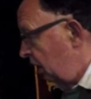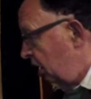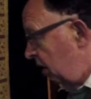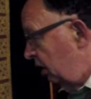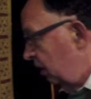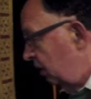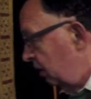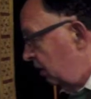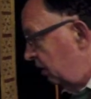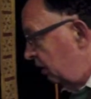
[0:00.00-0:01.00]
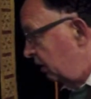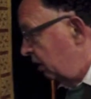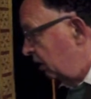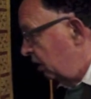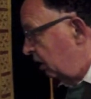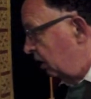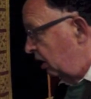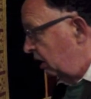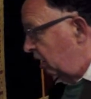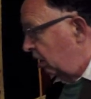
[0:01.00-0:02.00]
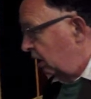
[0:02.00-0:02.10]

And is that the Lamb of God in the middle?